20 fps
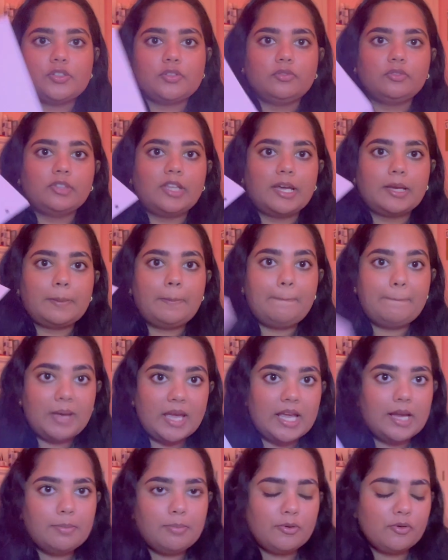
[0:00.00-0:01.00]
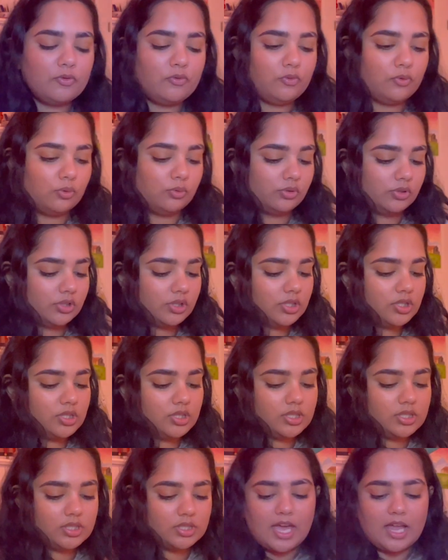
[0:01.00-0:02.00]
of like paper
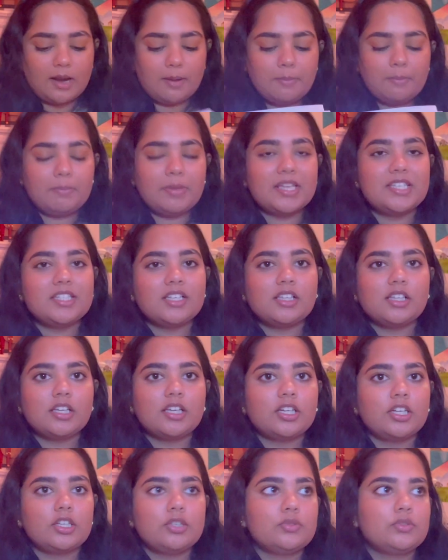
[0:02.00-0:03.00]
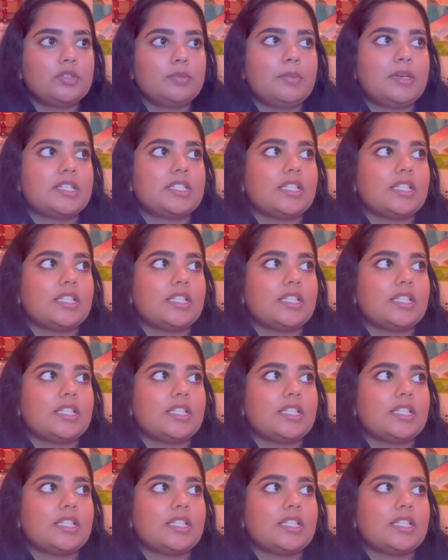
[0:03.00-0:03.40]
folders, and I'm basically going to use them as